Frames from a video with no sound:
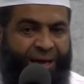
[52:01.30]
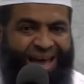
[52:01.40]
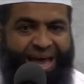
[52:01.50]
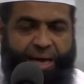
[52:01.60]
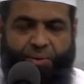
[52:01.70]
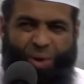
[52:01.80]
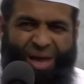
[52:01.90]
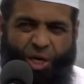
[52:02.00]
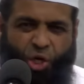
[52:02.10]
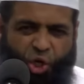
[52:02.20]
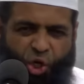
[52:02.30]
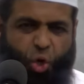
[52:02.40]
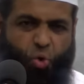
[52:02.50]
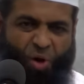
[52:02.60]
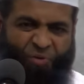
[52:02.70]
And we had a
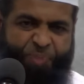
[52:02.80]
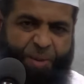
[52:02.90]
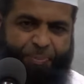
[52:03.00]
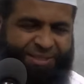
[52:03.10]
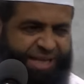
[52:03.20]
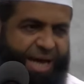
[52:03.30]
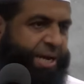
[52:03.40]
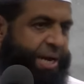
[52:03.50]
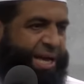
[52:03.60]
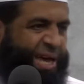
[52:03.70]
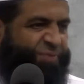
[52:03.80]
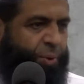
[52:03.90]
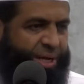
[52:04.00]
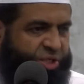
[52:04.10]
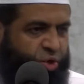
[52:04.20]
queue of people standing like
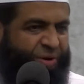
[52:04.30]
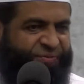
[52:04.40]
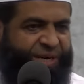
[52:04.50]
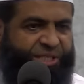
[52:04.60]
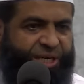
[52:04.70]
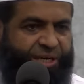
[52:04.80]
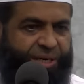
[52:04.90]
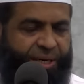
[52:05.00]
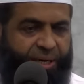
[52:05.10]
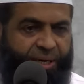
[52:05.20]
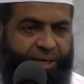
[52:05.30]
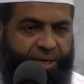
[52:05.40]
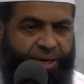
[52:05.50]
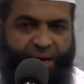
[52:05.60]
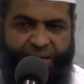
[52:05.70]
everywhere else, converging.
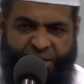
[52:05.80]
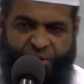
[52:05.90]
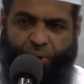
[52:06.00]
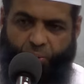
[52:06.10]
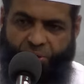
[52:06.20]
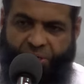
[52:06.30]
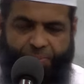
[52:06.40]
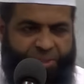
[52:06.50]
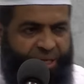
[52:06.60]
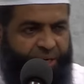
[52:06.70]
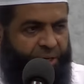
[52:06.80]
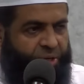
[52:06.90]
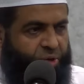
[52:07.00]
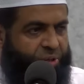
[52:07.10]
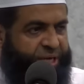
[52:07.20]
And each one would come in the little
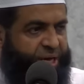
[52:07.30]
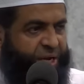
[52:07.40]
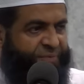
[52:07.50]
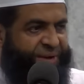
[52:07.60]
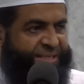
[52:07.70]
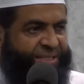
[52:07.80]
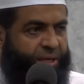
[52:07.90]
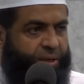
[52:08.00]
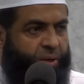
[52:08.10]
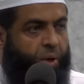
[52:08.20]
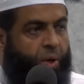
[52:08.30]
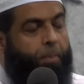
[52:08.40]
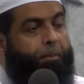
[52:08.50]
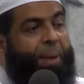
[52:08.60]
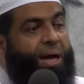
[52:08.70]
container vessel.
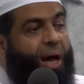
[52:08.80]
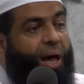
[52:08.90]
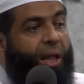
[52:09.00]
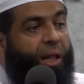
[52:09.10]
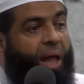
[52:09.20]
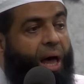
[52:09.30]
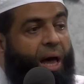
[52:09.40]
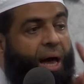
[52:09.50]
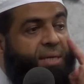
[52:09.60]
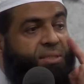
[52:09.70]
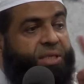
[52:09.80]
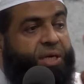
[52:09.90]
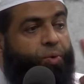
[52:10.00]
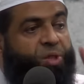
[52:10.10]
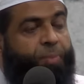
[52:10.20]
By Allah, I
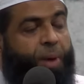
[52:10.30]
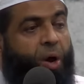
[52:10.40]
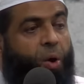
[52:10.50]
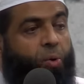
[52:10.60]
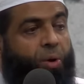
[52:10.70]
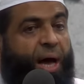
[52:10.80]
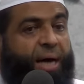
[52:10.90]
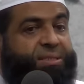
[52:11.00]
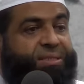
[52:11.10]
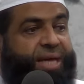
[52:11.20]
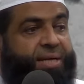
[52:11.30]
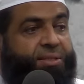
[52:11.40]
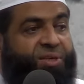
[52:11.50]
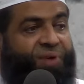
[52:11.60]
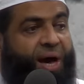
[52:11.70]
seen with my own eyes
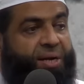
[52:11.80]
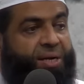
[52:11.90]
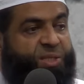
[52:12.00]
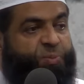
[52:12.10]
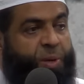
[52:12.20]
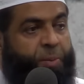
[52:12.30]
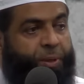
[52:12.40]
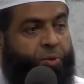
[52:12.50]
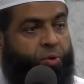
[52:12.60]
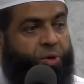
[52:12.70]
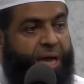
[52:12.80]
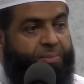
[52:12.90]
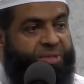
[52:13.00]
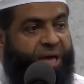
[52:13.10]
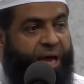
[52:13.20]
tens of hundreds of people who
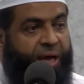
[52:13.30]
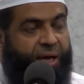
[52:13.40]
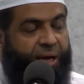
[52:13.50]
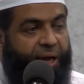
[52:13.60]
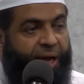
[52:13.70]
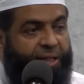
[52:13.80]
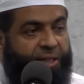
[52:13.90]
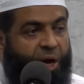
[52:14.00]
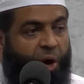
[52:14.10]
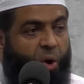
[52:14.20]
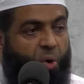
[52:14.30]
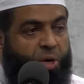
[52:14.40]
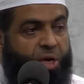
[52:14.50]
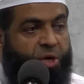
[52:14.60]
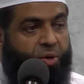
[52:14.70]
came there, and their
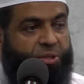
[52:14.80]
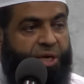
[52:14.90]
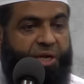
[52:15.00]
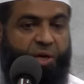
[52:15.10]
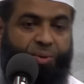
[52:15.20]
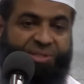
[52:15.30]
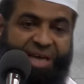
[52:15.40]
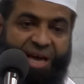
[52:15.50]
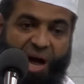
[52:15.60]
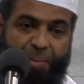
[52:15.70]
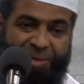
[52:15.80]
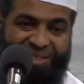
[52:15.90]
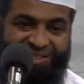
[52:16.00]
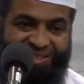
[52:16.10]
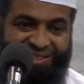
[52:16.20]
only container was their
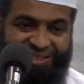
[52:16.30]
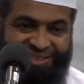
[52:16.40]
garment.